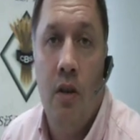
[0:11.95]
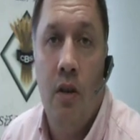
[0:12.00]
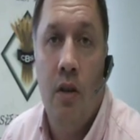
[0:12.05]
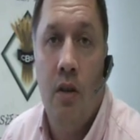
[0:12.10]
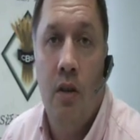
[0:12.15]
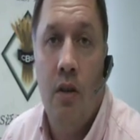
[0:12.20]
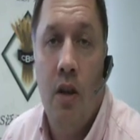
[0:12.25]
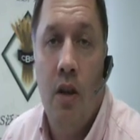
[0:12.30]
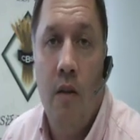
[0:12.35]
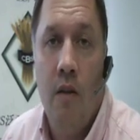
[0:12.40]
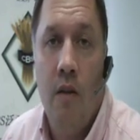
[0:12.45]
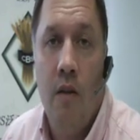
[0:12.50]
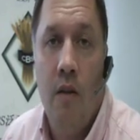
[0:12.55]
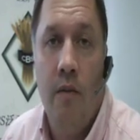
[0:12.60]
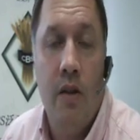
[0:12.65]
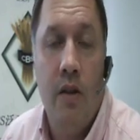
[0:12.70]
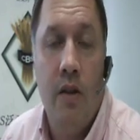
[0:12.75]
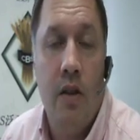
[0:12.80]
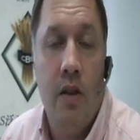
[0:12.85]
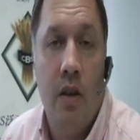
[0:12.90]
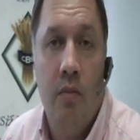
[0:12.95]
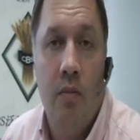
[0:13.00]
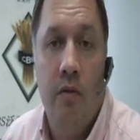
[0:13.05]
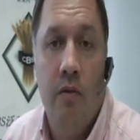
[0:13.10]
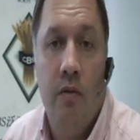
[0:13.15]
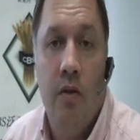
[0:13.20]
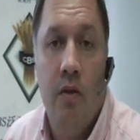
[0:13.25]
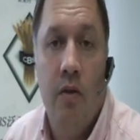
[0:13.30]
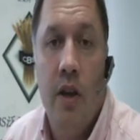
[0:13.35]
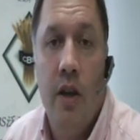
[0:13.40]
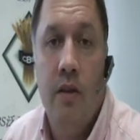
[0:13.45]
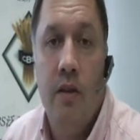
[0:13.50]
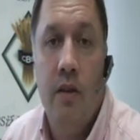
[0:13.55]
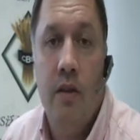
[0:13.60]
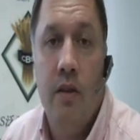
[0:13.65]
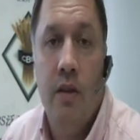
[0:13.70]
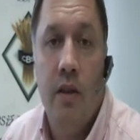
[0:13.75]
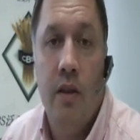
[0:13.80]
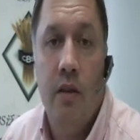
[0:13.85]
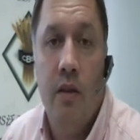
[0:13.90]
and hopefully it's going to provide
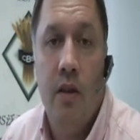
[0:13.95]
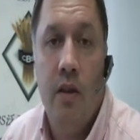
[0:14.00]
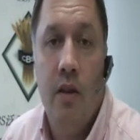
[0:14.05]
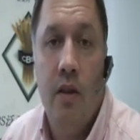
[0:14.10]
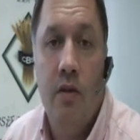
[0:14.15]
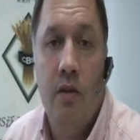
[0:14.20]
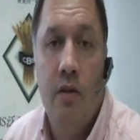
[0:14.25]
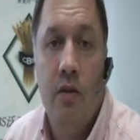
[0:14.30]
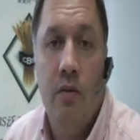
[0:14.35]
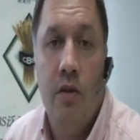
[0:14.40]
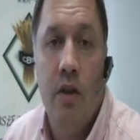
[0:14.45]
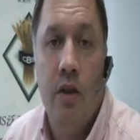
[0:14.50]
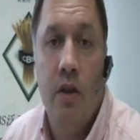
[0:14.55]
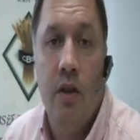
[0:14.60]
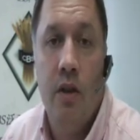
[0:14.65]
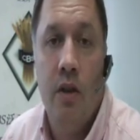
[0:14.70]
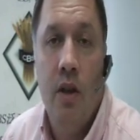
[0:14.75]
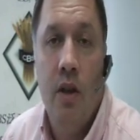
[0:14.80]
those with